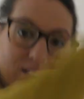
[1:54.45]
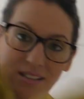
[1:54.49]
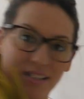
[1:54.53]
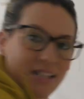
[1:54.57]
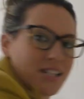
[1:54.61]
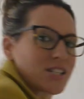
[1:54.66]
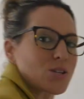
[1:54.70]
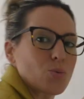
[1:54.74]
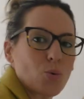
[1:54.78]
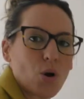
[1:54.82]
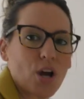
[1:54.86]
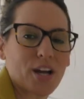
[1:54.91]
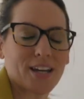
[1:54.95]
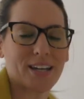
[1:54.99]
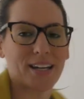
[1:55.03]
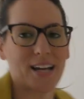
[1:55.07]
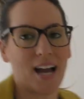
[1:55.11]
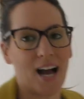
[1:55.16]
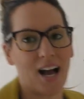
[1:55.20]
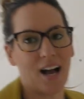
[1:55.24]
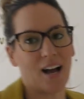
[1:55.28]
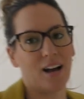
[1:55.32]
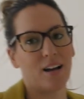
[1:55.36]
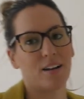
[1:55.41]
it's working
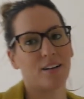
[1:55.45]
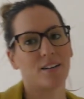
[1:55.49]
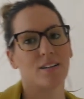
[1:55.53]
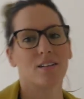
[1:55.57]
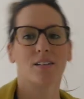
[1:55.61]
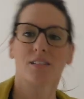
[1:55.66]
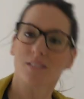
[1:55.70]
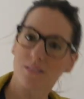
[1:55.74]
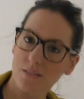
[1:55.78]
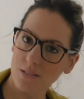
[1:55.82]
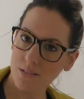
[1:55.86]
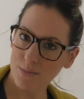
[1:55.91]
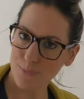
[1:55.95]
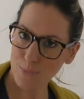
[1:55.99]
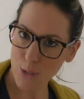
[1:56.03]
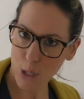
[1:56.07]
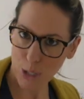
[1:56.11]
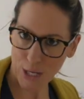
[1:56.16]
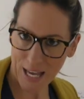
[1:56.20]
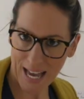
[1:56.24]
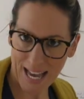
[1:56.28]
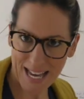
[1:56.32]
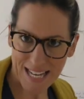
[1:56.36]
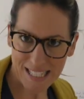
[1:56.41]
hard,
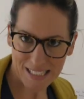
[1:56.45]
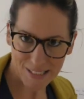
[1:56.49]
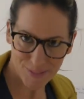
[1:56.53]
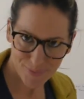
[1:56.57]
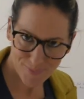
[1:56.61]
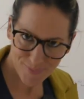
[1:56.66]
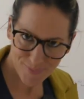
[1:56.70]
okay?